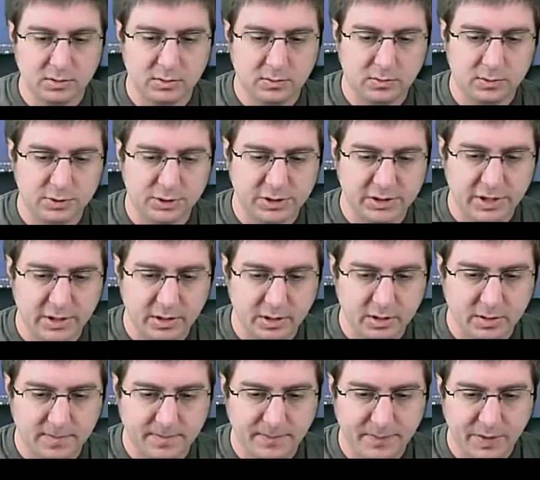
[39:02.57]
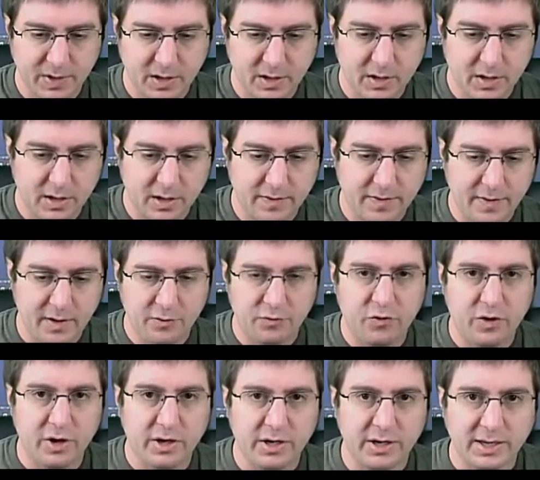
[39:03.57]
which is here, and they are
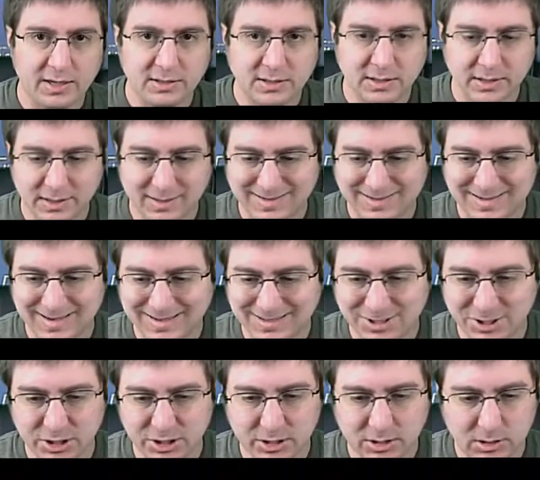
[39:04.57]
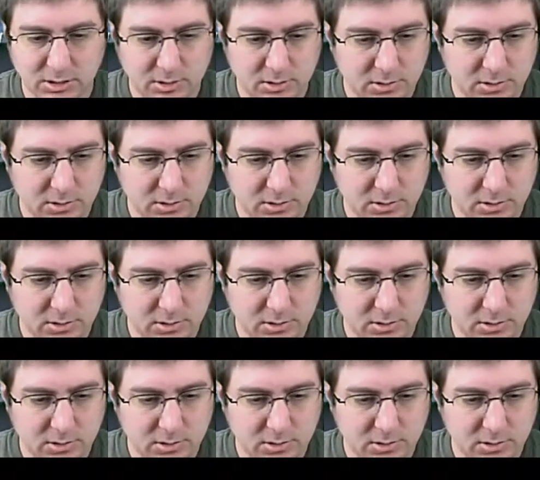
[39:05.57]
trying to get to the dungeon,